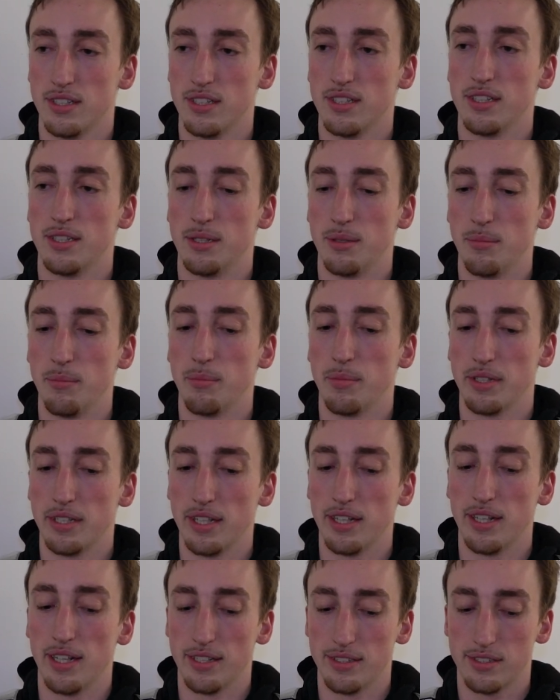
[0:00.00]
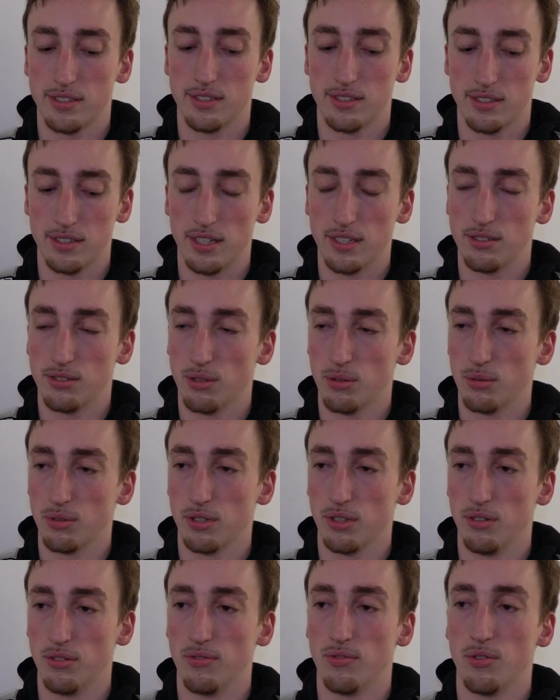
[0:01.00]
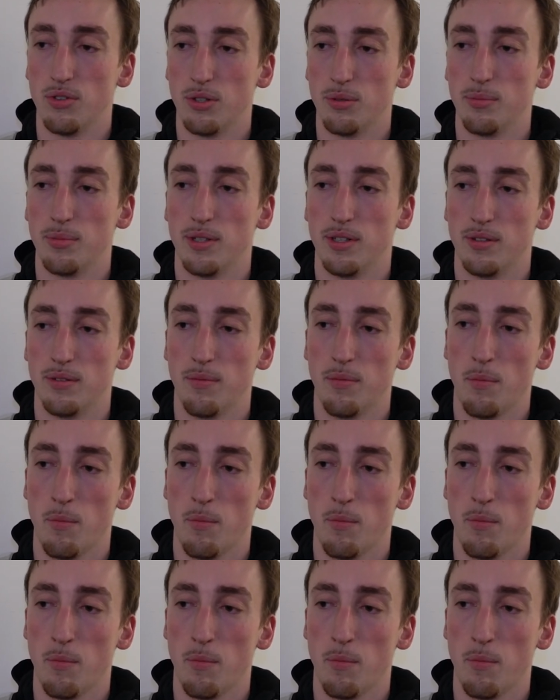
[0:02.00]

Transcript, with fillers: Um, but yeah, that's that's what we're going for tomorrow.